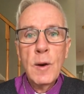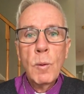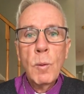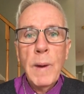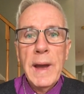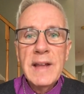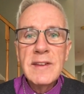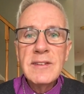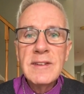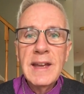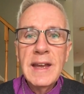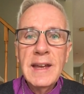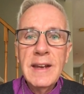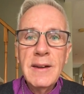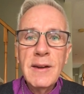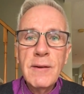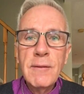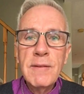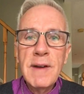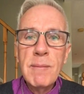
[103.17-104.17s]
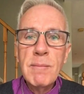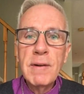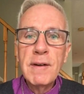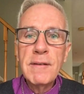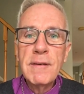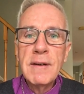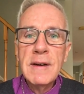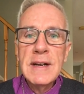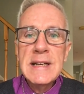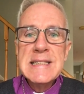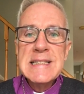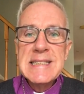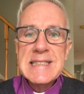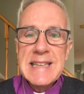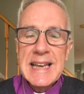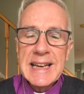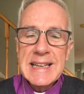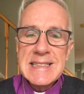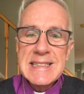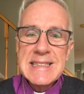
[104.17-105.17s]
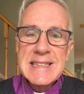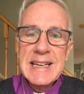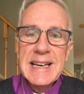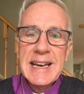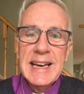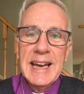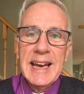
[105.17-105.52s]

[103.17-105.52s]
Wednesday, November 6th,